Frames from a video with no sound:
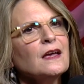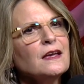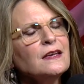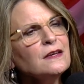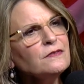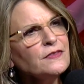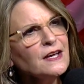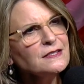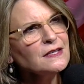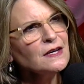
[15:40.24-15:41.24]
If
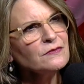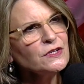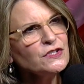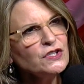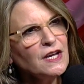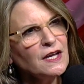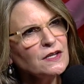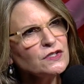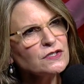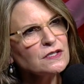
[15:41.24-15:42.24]
that's ever
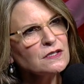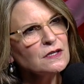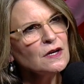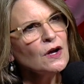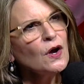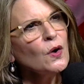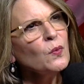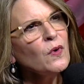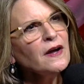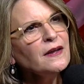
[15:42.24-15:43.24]
changed,
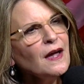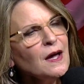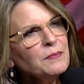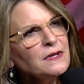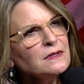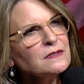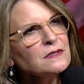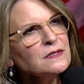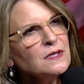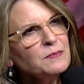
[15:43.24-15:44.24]
what happens
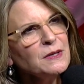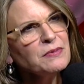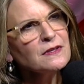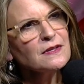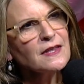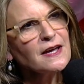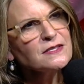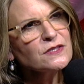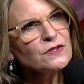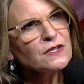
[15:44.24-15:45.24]
to the people in the
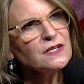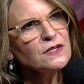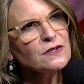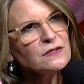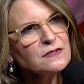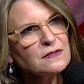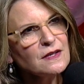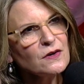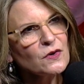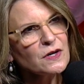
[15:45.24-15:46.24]
last 30 years
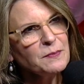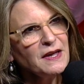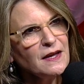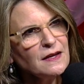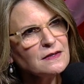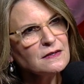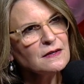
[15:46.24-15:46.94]
that already paid?